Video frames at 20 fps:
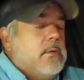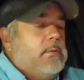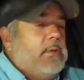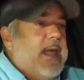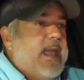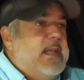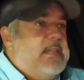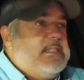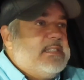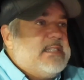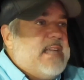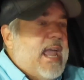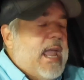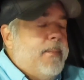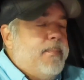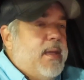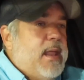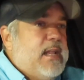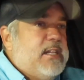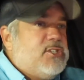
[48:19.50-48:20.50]

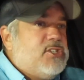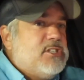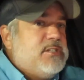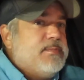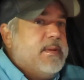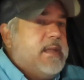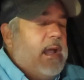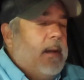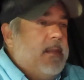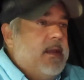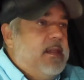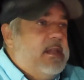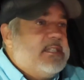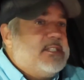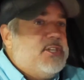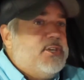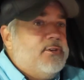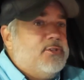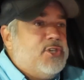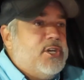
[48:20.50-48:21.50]
landscaping, it's just becoming
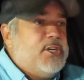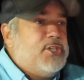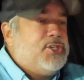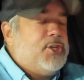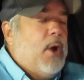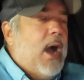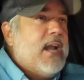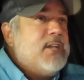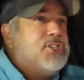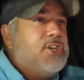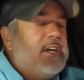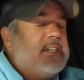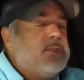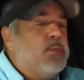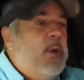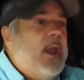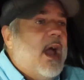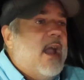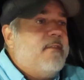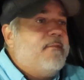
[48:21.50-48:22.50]
this huge issue. I just,
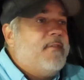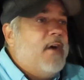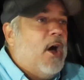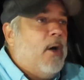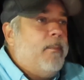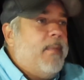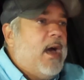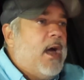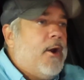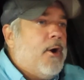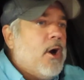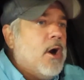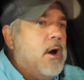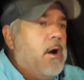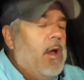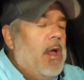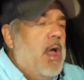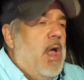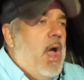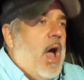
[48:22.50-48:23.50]
when I felt
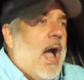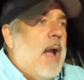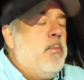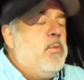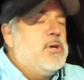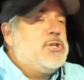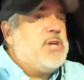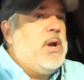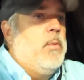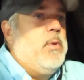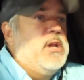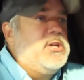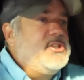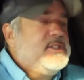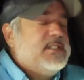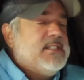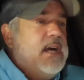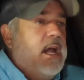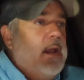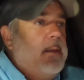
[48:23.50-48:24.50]
better, I wish I would have
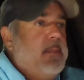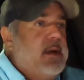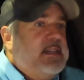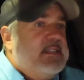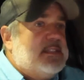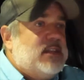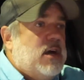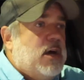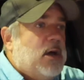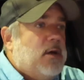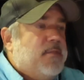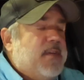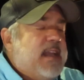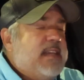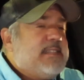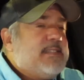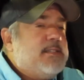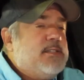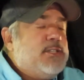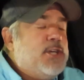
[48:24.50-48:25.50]
just done it myself.
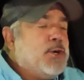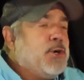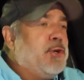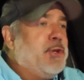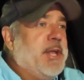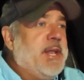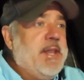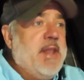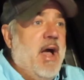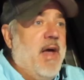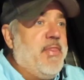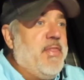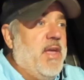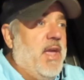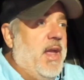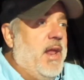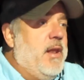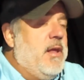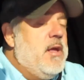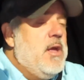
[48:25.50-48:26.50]
It's literally
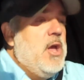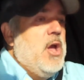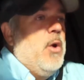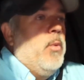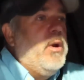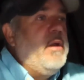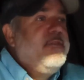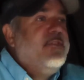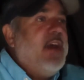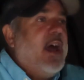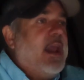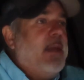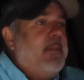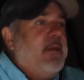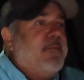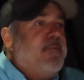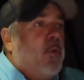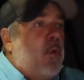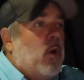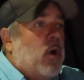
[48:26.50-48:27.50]
nothing. We've done it
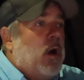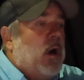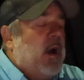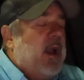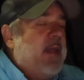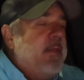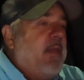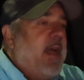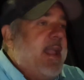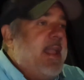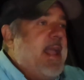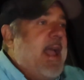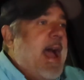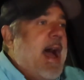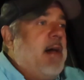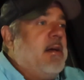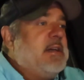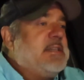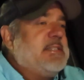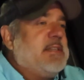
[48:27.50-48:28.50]
before, and, like,
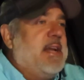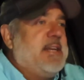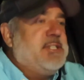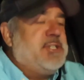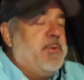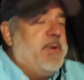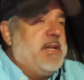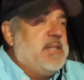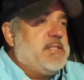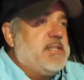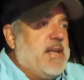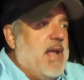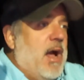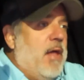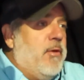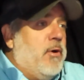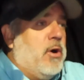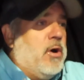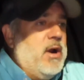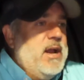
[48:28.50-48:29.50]
Alex and I doing it
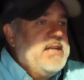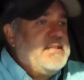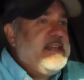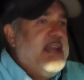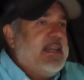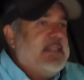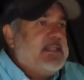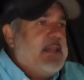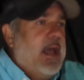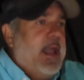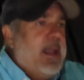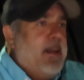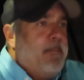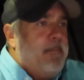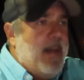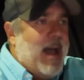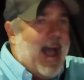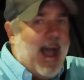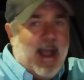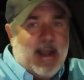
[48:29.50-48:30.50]
together, it takes, like,
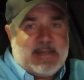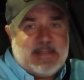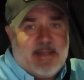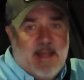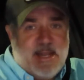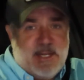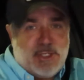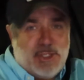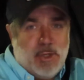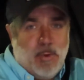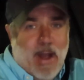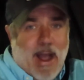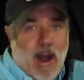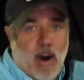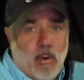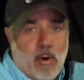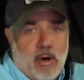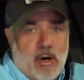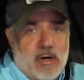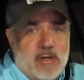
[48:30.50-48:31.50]
max, like, 2
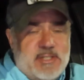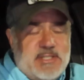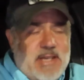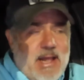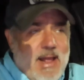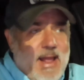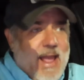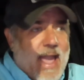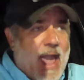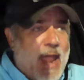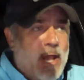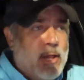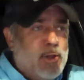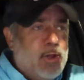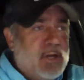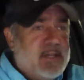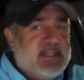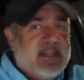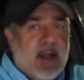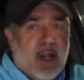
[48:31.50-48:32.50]
hours, and it
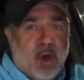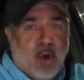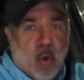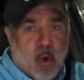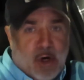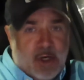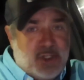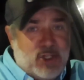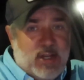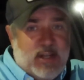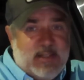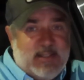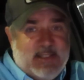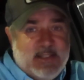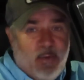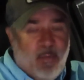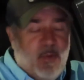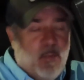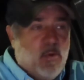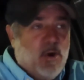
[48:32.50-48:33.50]
looks
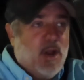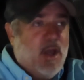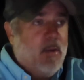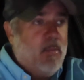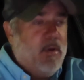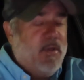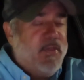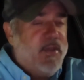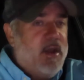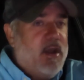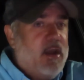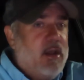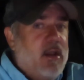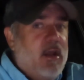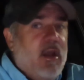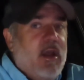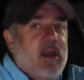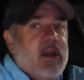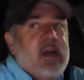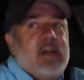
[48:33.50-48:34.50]
gorgeous when we're done with it.
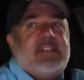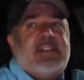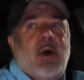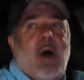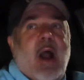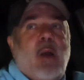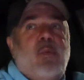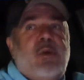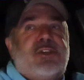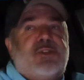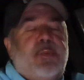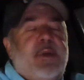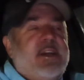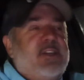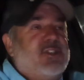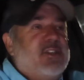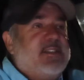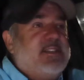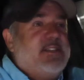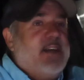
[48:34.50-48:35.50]
So I wish we
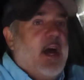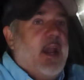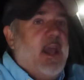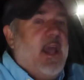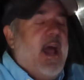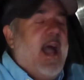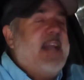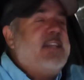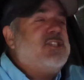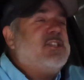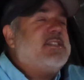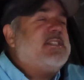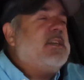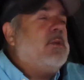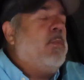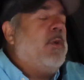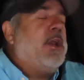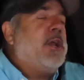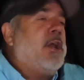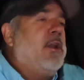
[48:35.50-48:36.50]
had just done it. I just
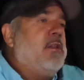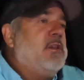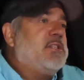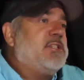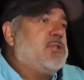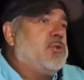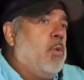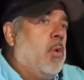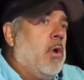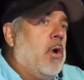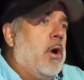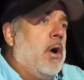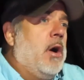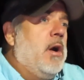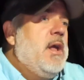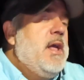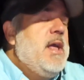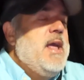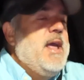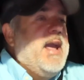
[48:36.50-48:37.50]
didn't want to go to the
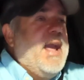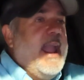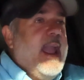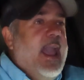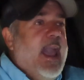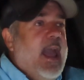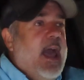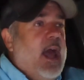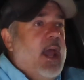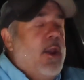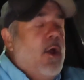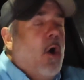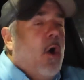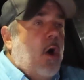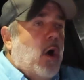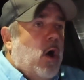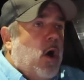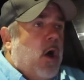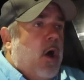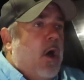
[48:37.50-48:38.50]
store and
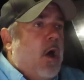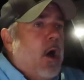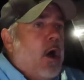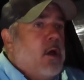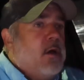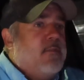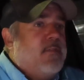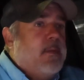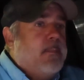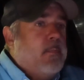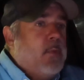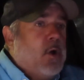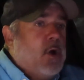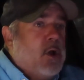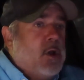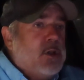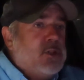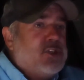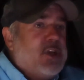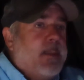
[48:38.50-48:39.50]
haul all of the
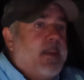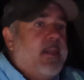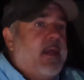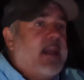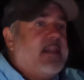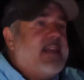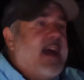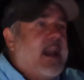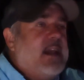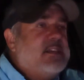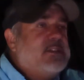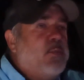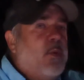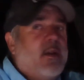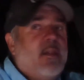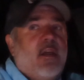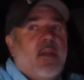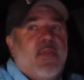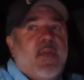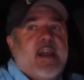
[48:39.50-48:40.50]
mulch. I mean, like, that is
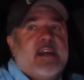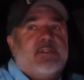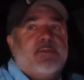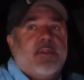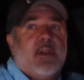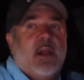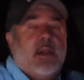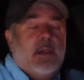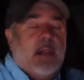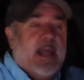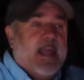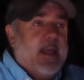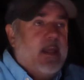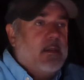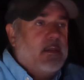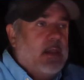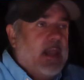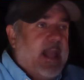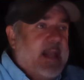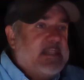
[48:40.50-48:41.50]
one of the things with, like,
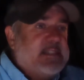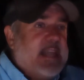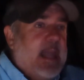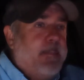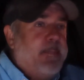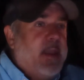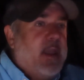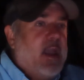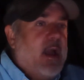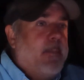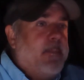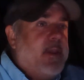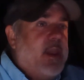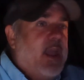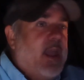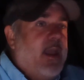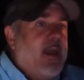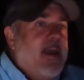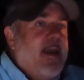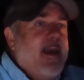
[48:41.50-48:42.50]
the landscaping
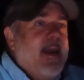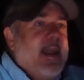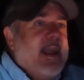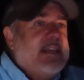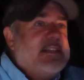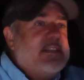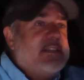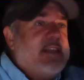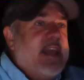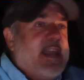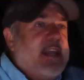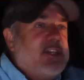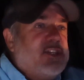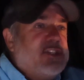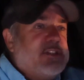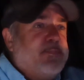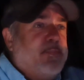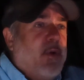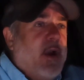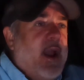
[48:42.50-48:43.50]
company, is that they can
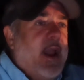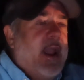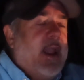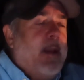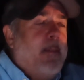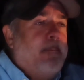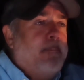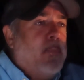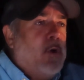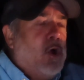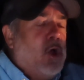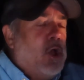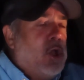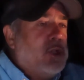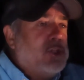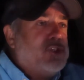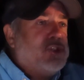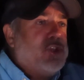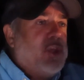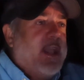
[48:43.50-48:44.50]
just bring
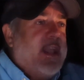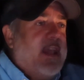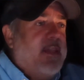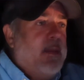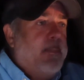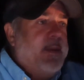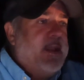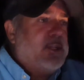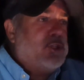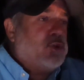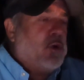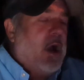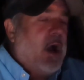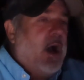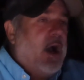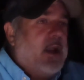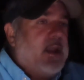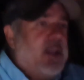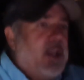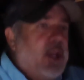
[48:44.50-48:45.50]
mulch, like, in the big
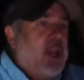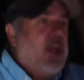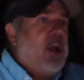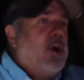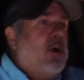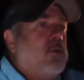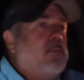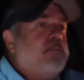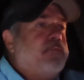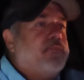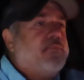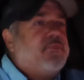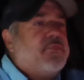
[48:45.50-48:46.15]
truck, you know,